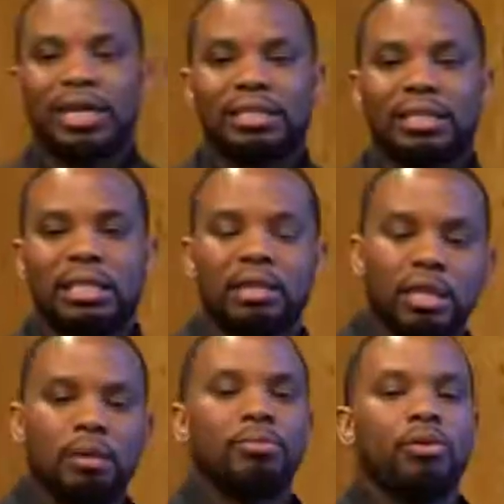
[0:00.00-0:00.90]
is the
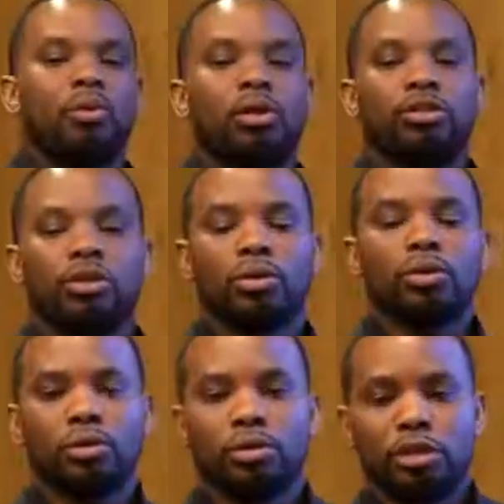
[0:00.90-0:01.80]
number one
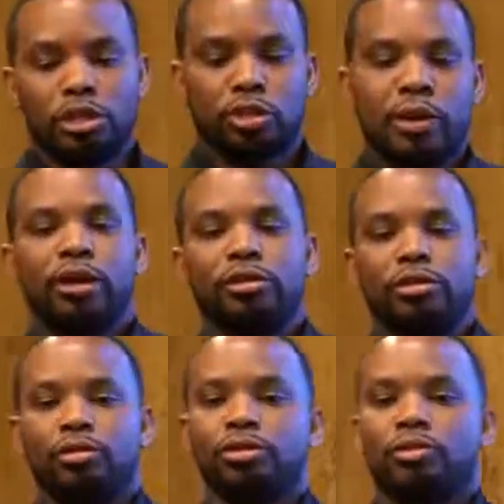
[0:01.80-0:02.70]
tool that traders
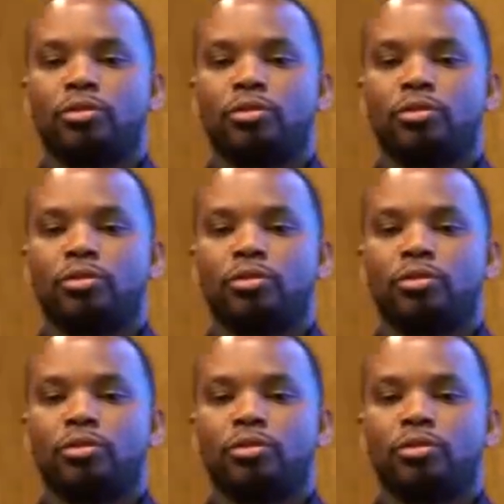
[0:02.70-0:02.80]
use